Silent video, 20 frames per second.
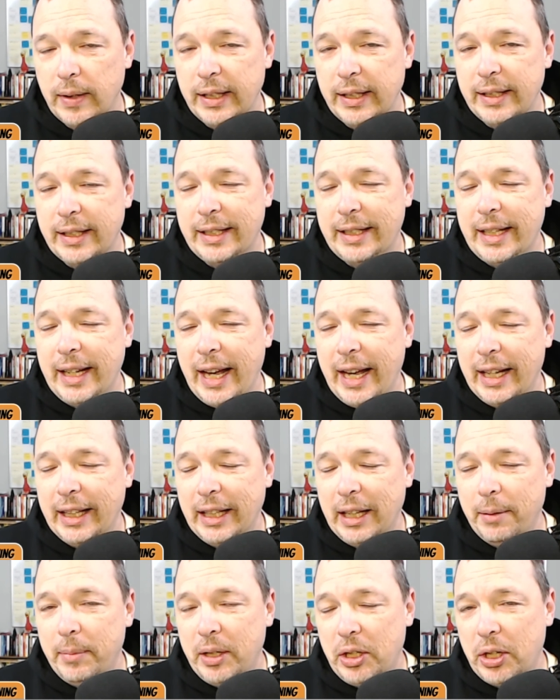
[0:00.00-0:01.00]

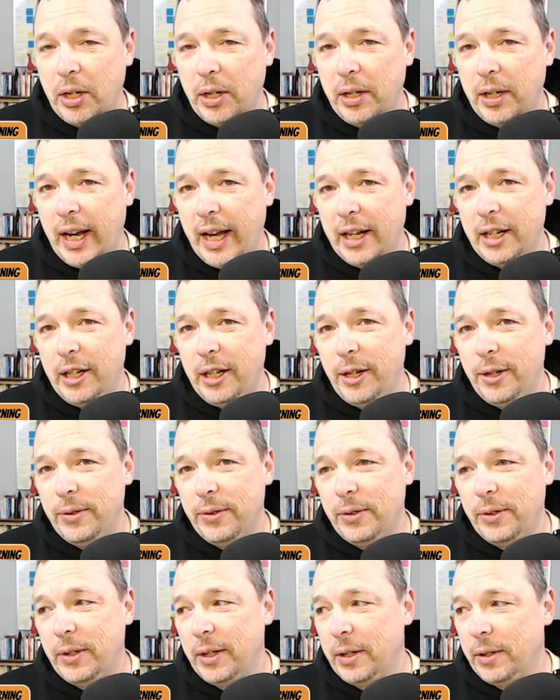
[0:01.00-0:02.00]
Instead, let me show you how to
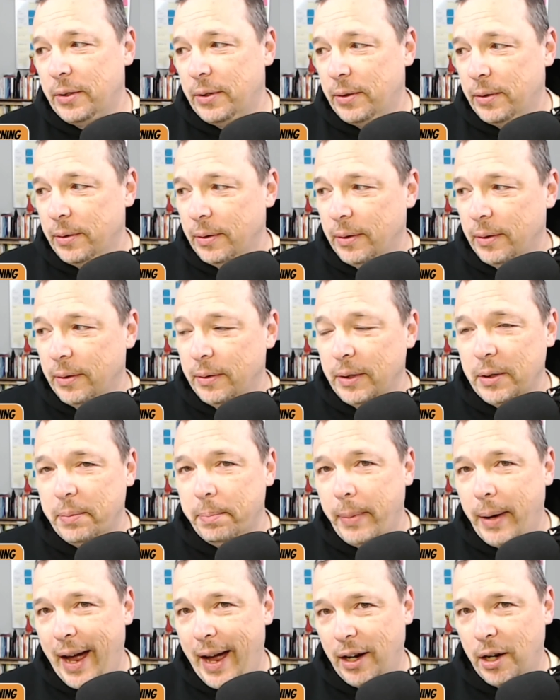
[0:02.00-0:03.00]
use this,
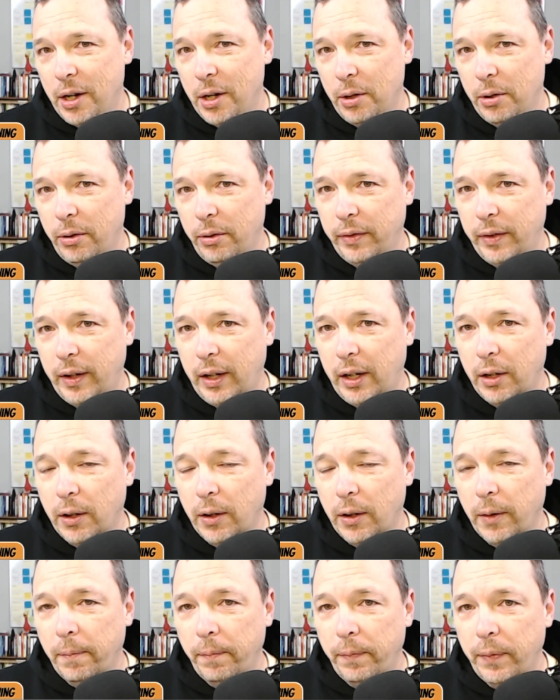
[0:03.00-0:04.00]
this backhoe over
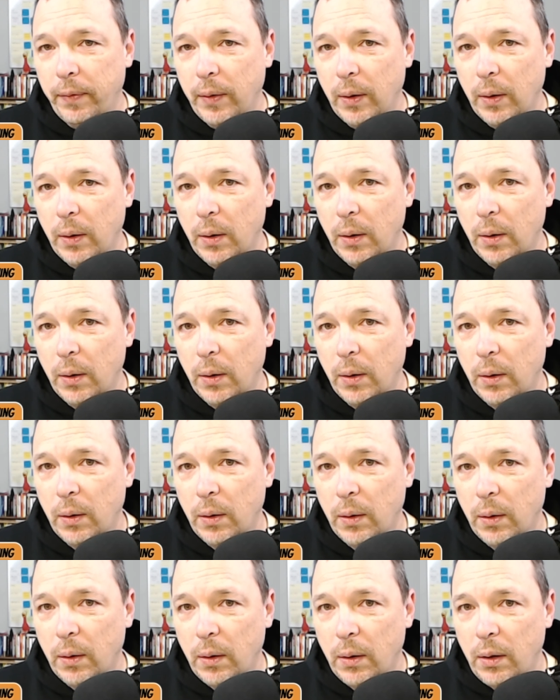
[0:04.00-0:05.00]
here.
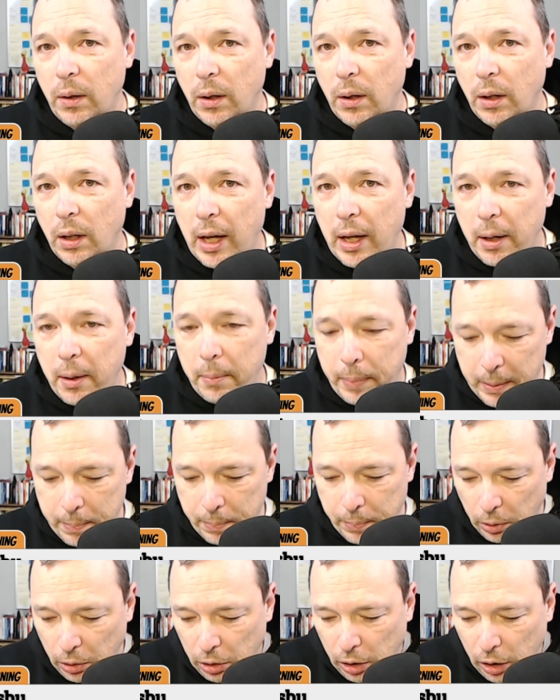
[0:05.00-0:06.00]
You know, a lot of
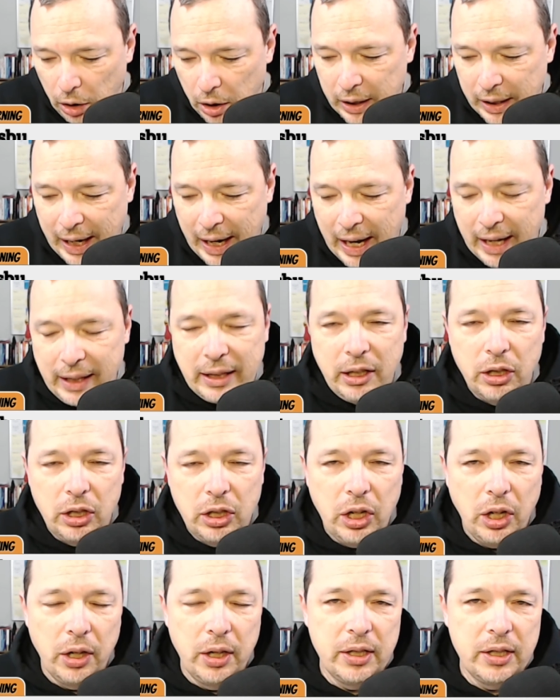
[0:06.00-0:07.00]
people look at their
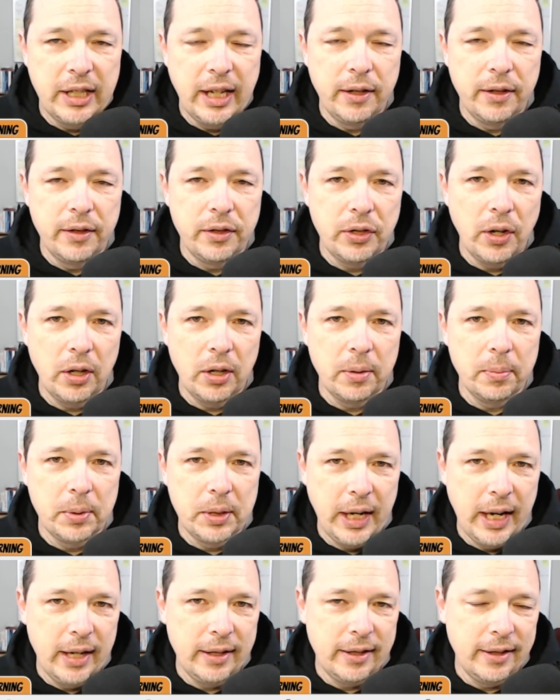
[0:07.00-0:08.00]
current set of
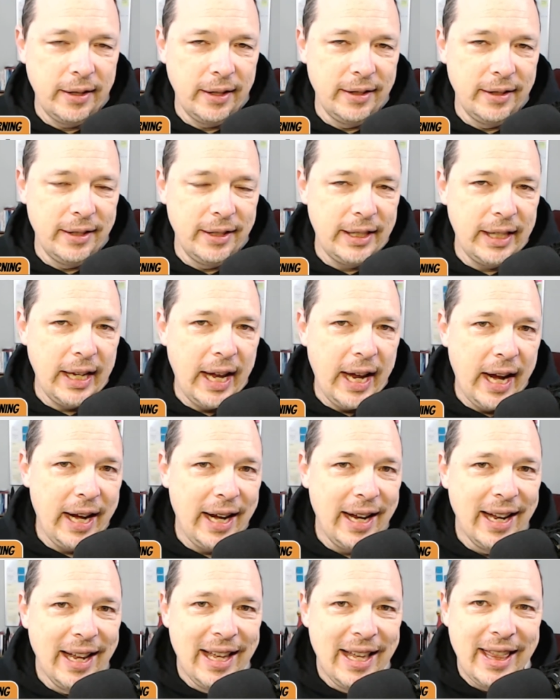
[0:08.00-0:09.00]
circumstances and
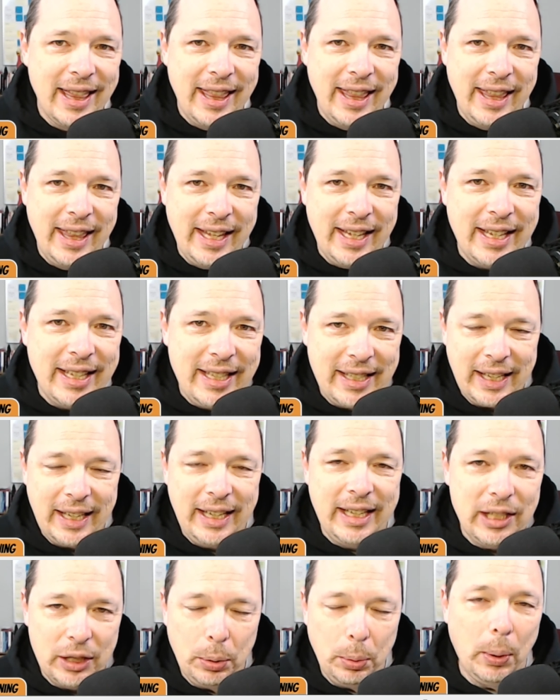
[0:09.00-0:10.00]
say, this
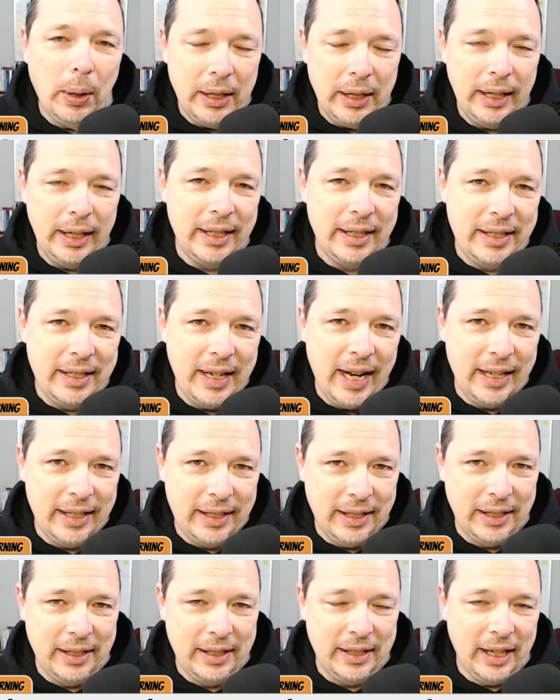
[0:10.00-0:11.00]
is what is
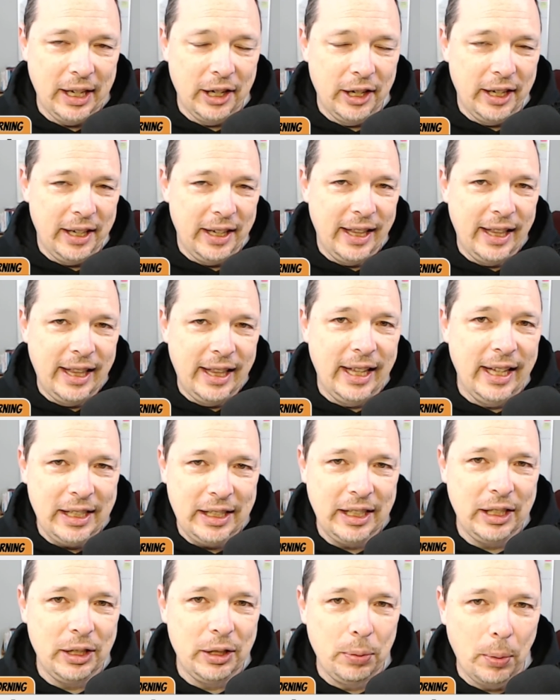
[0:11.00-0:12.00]
necessary.
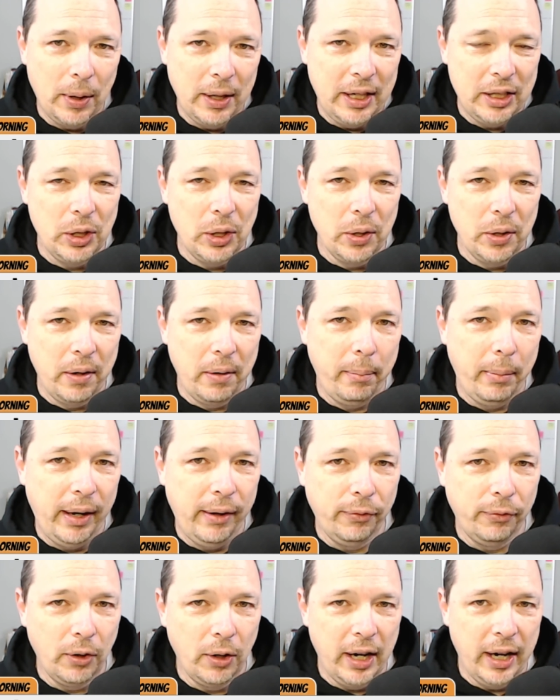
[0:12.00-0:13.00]
This is what it's going to
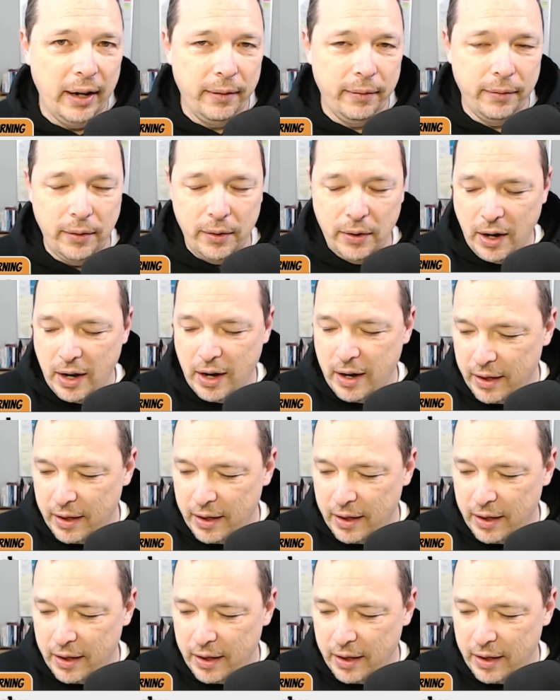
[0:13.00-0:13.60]
be forever.